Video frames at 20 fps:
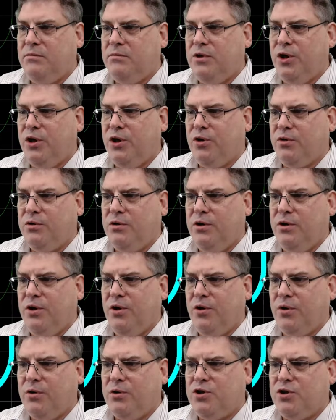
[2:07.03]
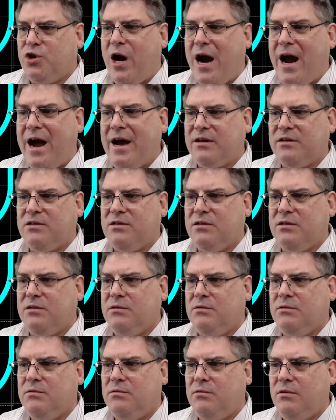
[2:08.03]
your tracks,
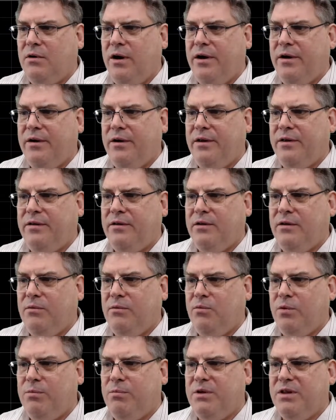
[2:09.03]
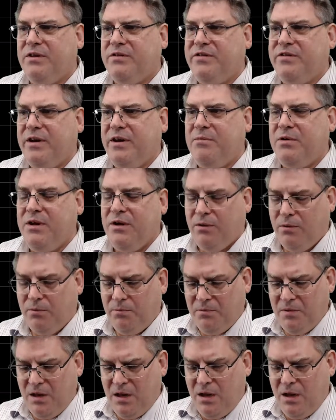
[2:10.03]
right? It would be the same deal.